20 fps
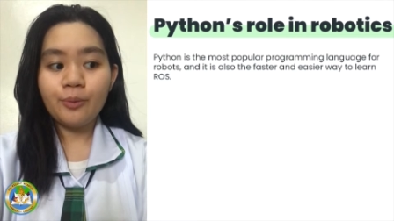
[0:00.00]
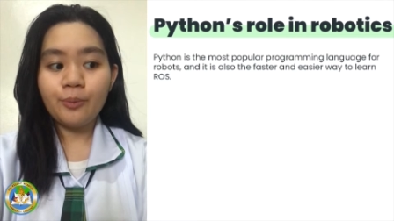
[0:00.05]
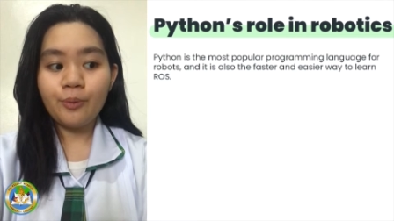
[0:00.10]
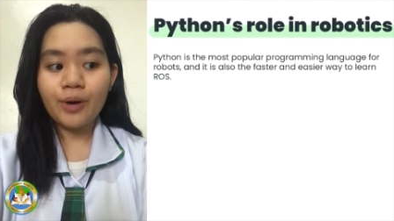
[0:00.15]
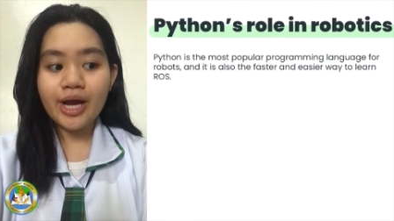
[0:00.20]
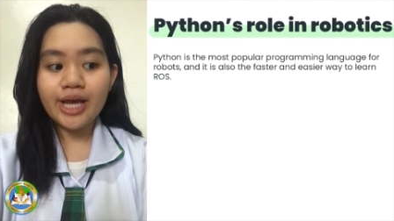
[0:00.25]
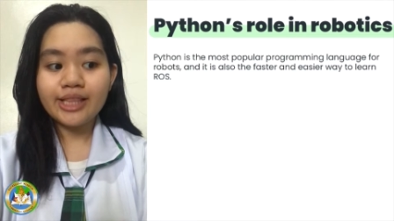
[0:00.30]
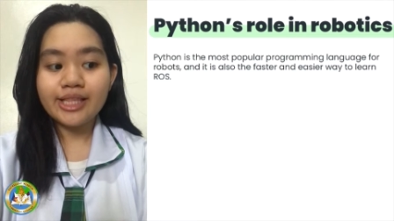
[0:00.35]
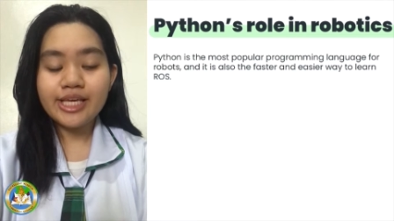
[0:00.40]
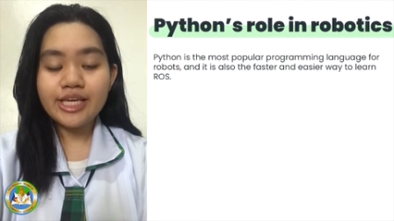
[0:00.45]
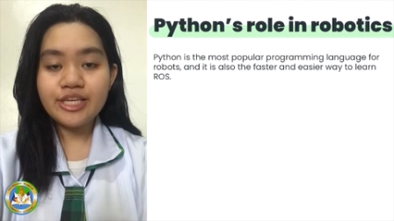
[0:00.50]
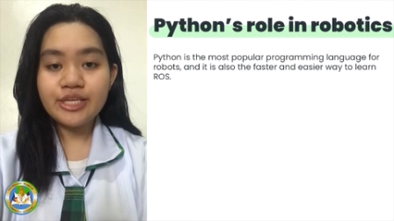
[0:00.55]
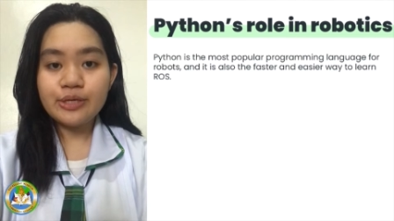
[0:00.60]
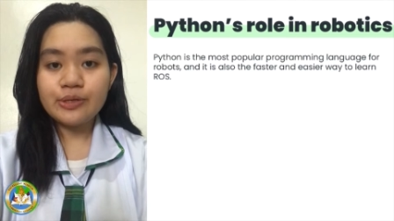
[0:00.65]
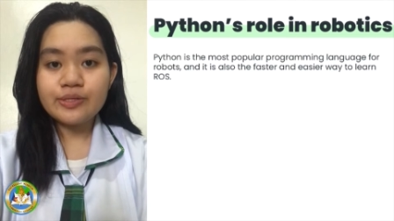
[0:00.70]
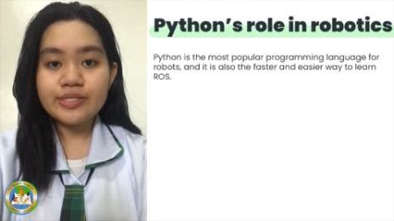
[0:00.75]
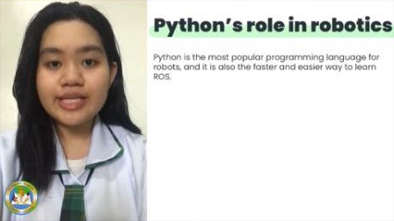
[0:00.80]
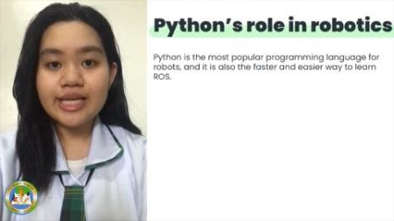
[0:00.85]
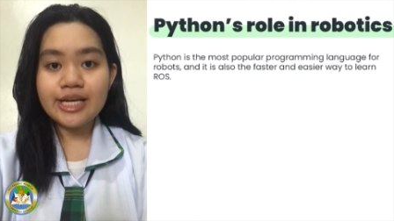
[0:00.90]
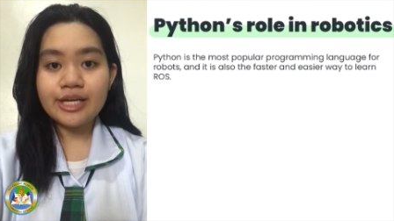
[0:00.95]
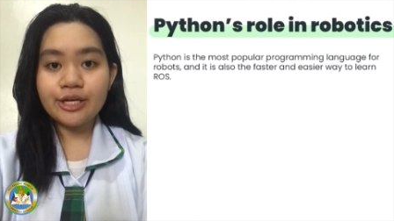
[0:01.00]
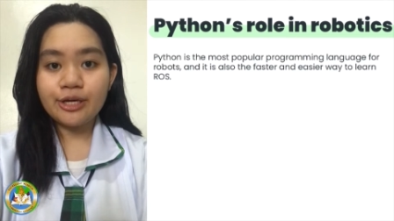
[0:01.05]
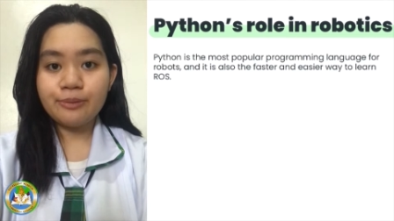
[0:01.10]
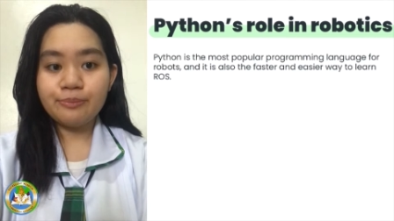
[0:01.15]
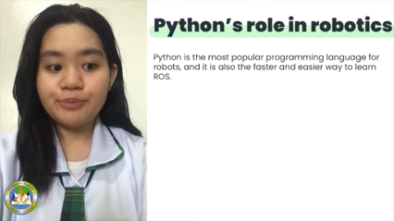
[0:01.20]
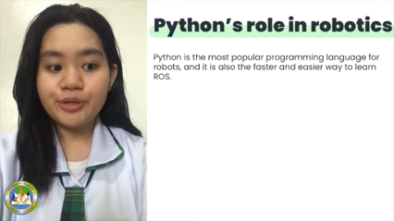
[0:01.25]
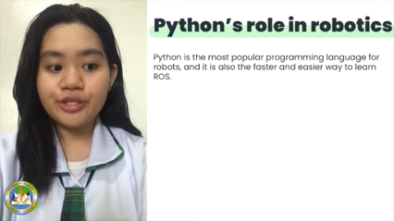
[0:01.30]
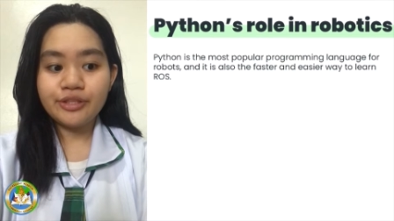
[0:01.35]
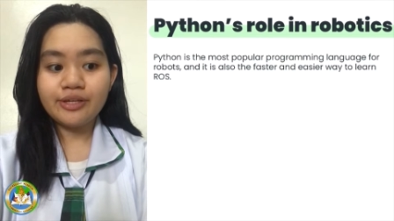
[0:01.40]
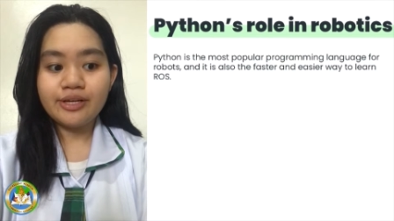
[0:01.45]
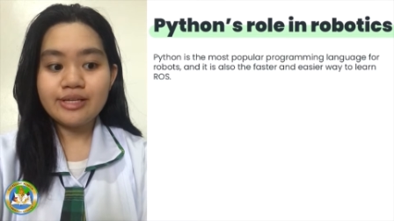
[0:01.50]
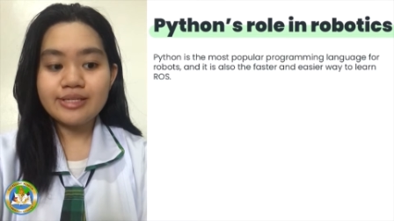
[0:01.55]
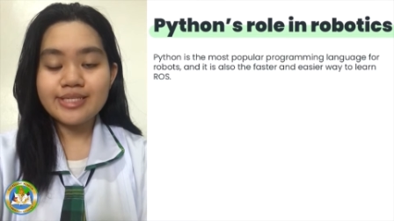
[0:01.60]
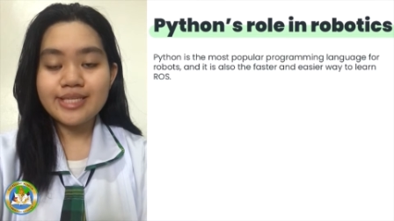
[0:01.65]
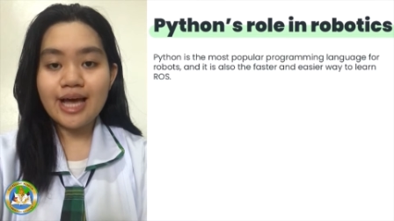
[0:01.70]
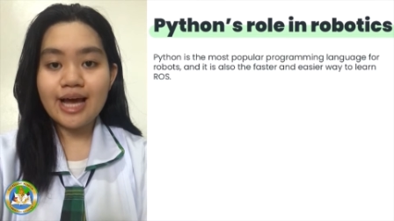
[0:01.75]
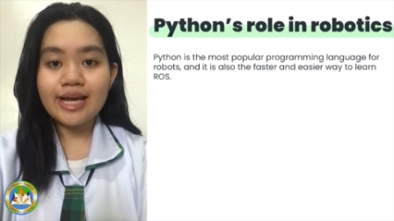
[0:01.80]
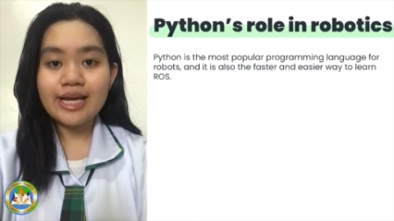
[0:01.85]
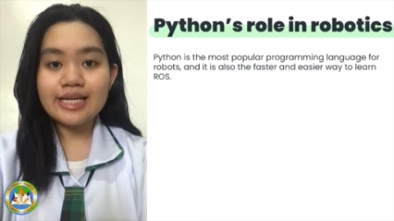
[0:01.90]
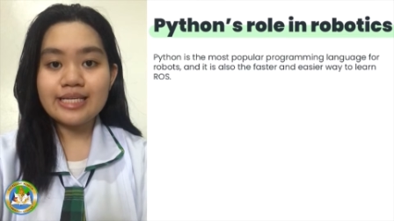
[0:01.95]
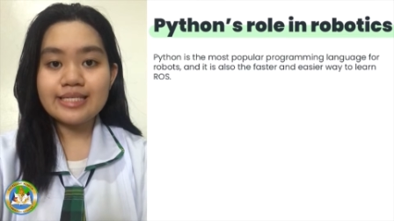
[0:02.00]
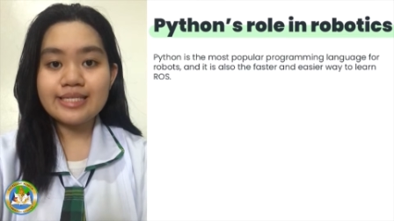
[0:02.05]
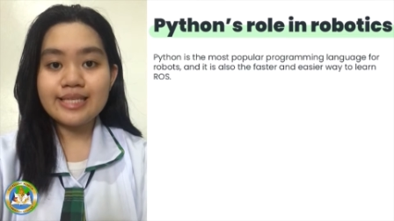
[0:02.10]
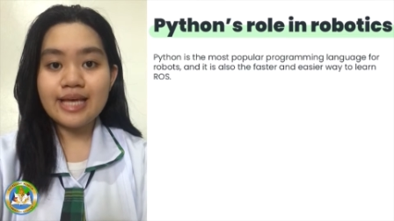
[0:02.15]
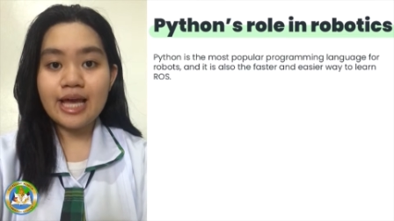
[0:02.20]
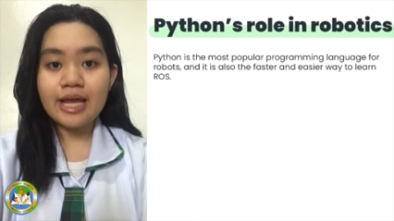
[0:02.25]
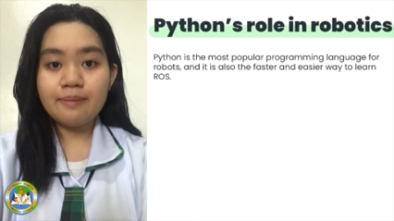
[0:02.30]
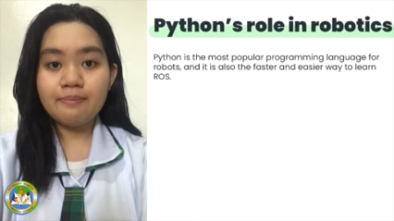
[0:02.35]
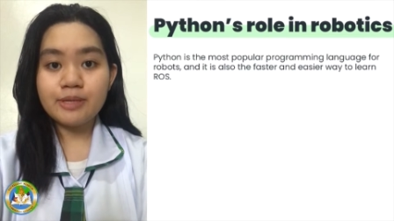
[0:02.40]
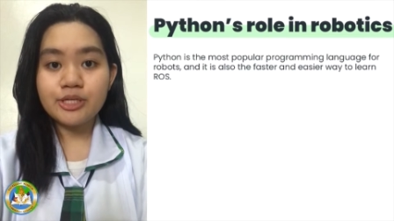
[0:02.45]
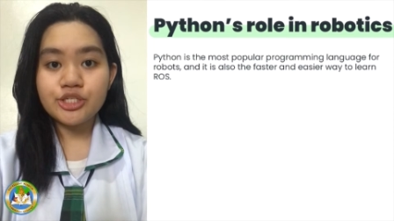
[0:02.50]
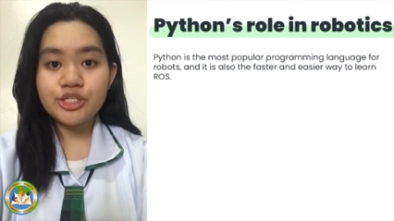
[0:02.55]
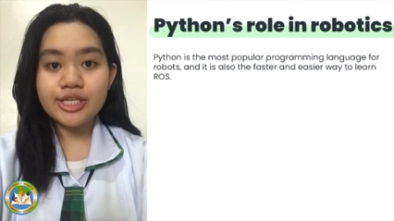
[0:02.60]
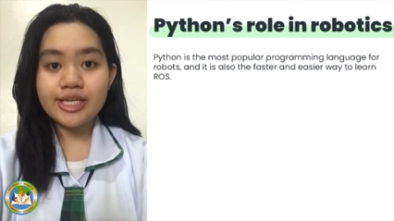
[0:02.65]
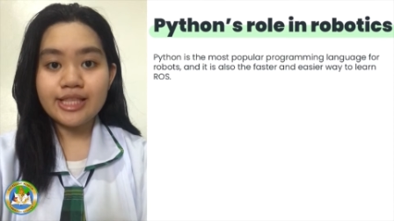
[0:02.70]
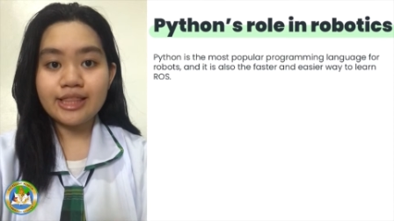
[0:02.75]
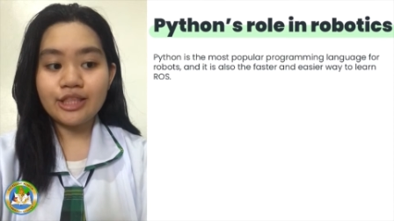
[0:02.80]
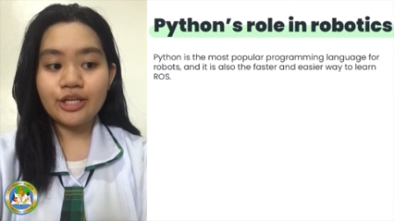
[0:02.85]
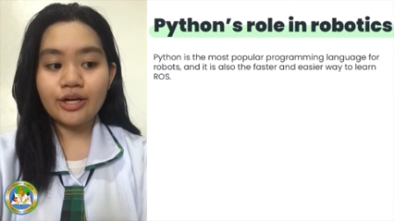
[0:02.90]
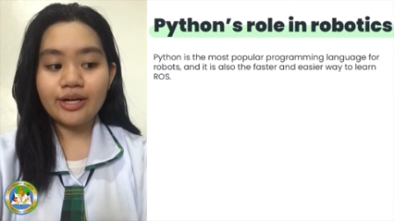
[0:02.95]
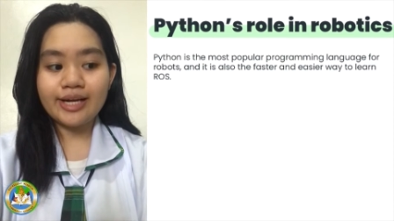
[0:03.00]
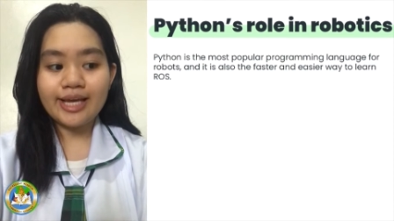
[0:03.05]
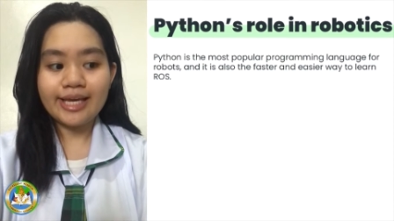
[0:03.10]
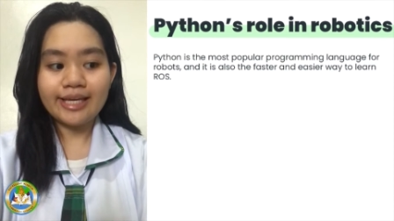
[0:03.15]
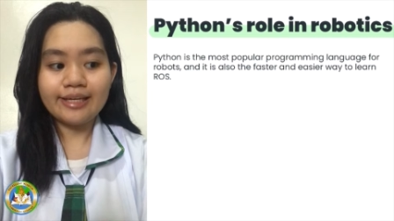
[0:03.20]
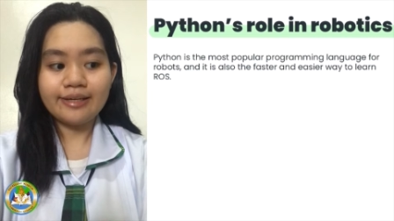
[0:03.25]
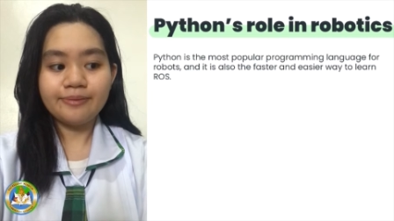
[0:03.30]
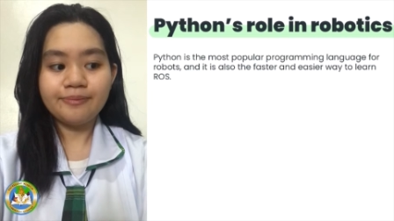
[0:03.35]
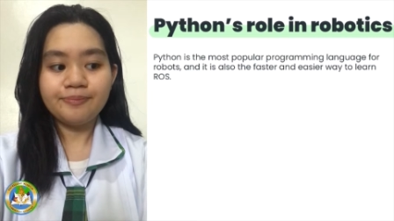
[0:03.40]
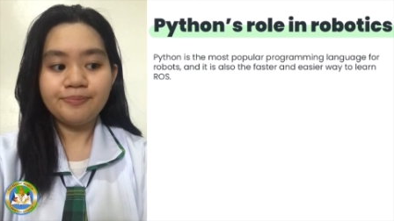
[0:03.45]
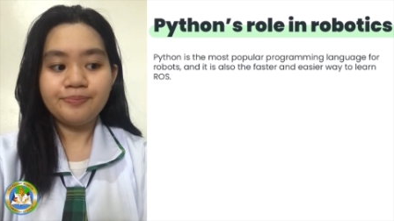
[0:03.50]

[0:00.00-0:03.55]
widely used in computer science and machine learning.